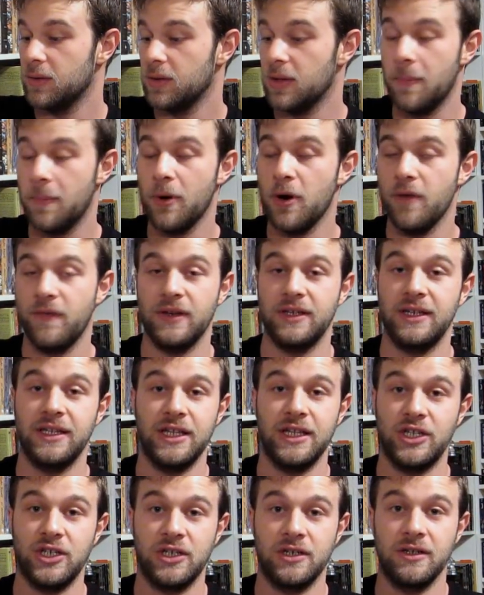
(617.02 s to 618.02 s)
the perfect
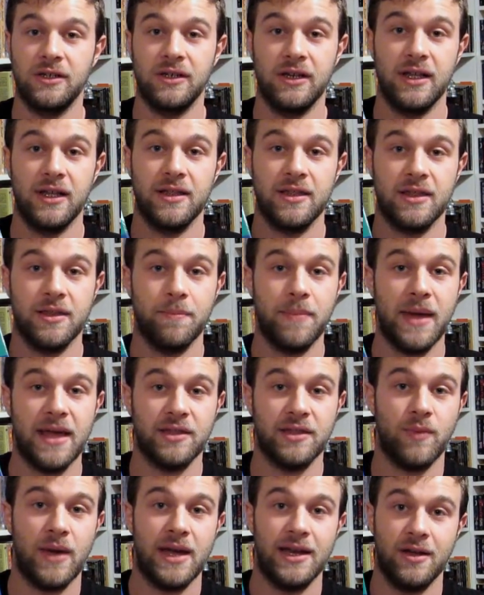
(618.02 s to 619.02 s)
edition. It's the
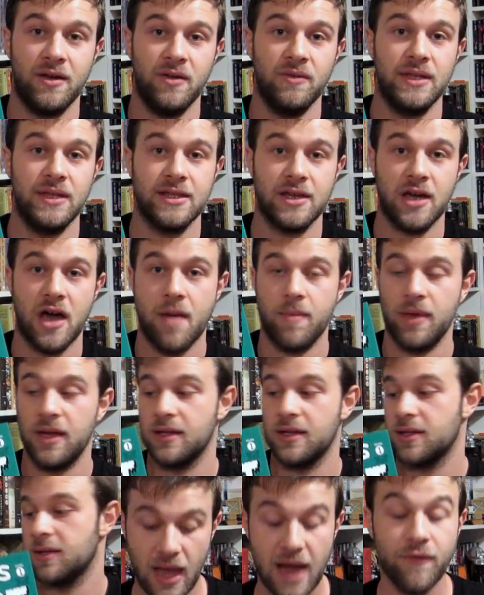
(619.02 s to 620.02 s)
best way to own these
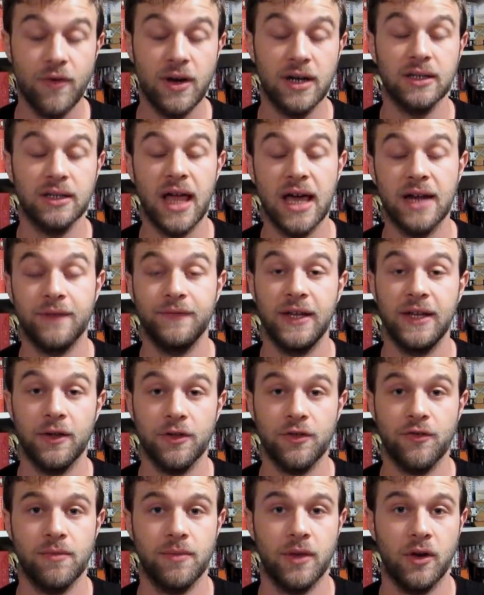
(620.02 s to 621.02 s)
comics. I've read a lot of
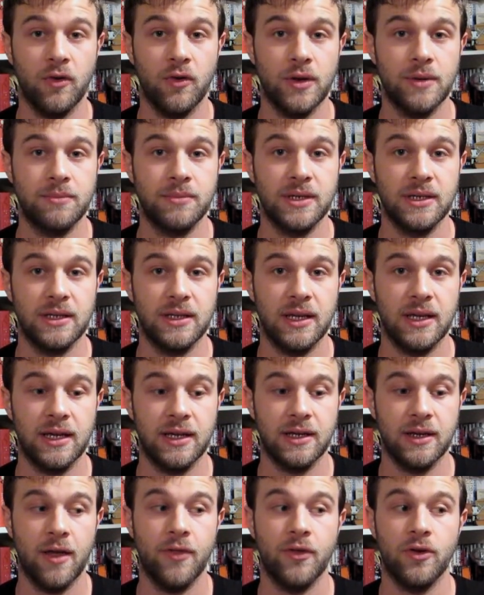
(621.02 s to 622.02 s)
Tales from the Crypt
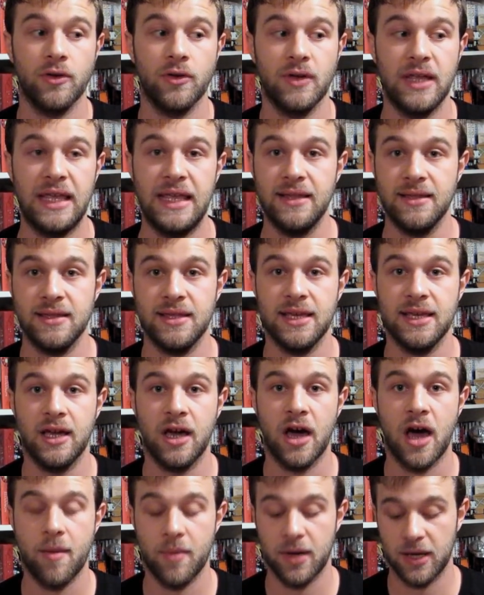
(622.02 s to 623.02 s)
and other EC
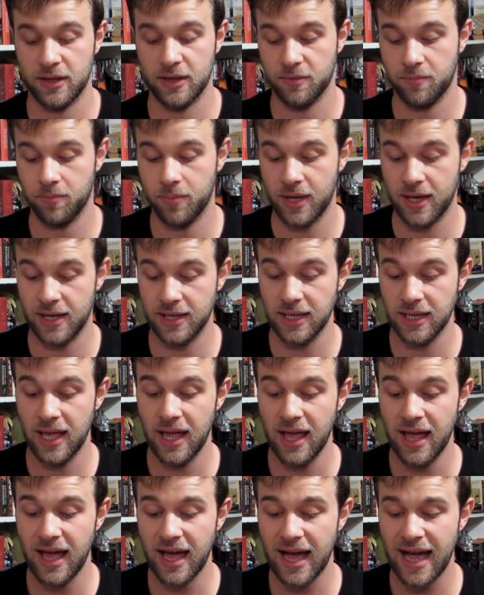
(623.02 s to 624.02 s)
comics, but
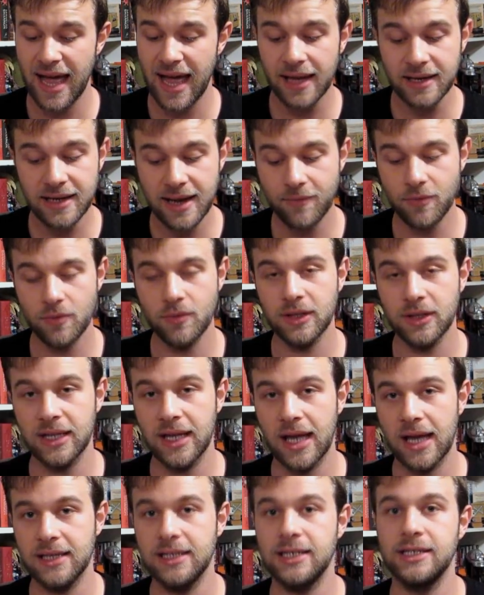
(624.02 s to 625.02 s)
I had never really
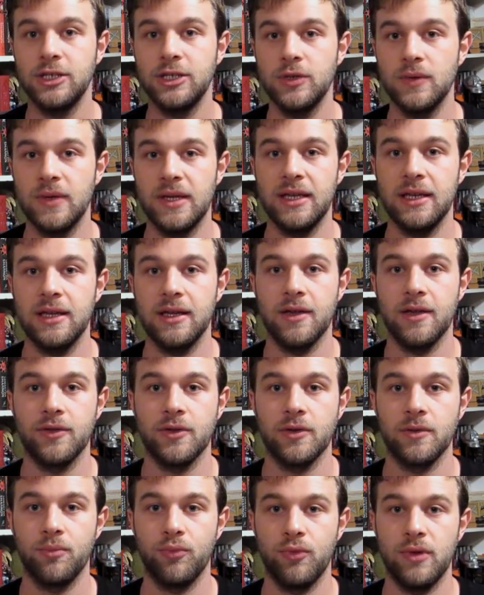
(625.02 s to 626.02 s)
gotten into any
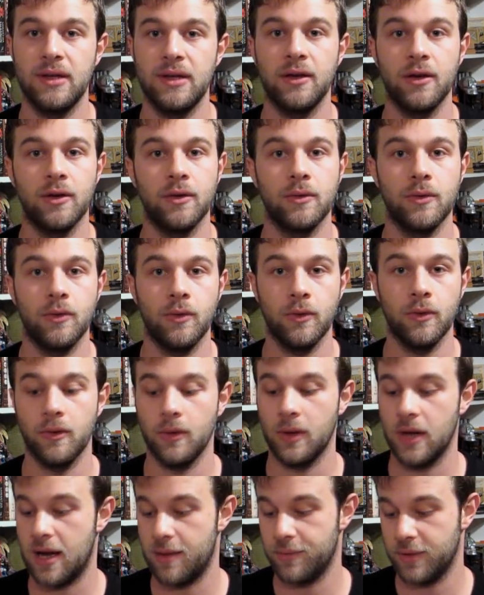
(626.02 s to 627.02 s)
other pre-code
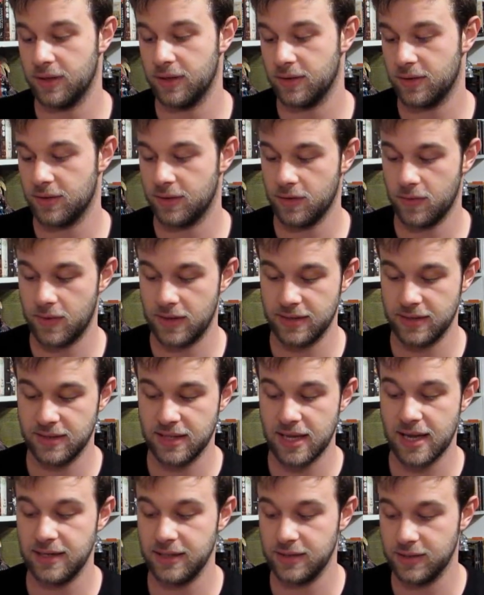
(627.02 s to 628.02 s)
horror comics, so I
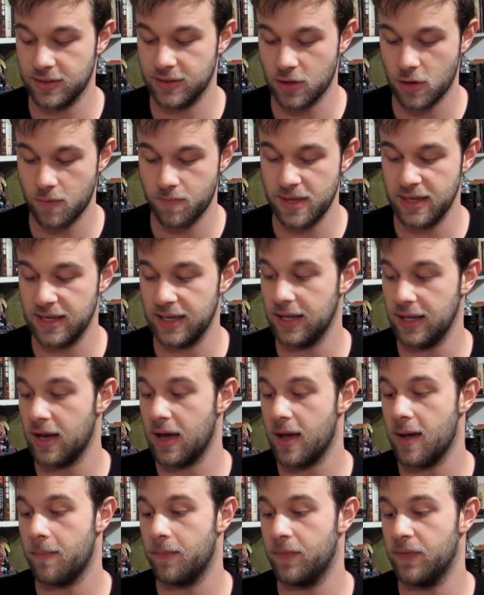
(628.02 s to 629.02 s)
decided to start picking
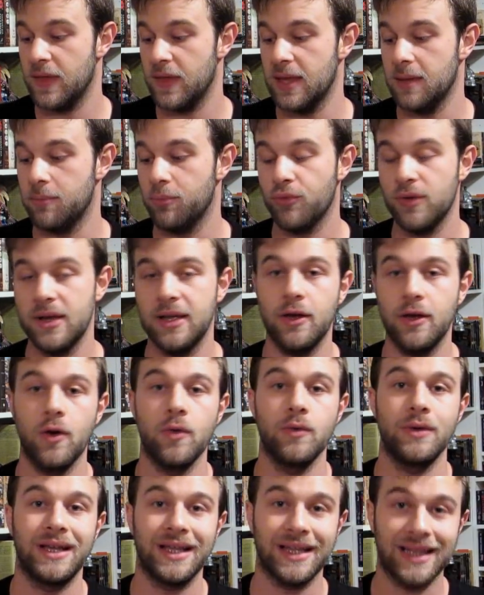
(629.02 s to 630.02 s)
up the
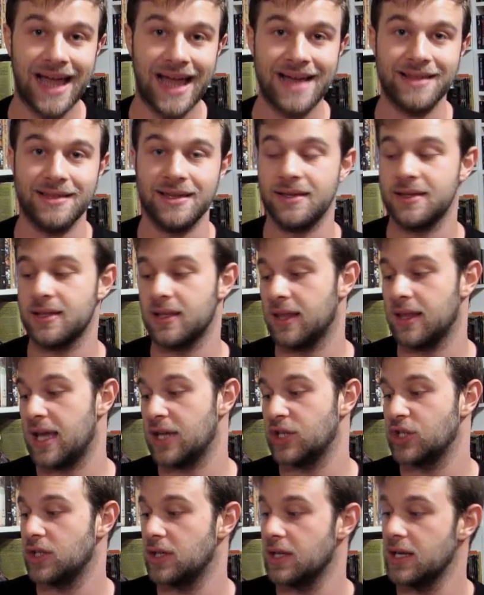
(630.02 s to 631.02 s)
pre-code classics
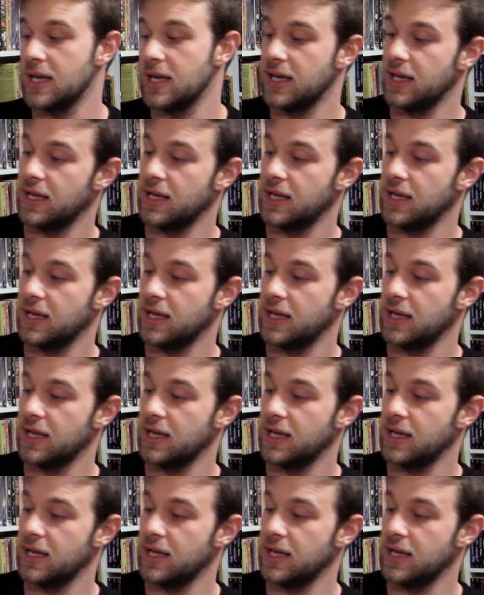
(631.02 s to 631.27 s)
collection.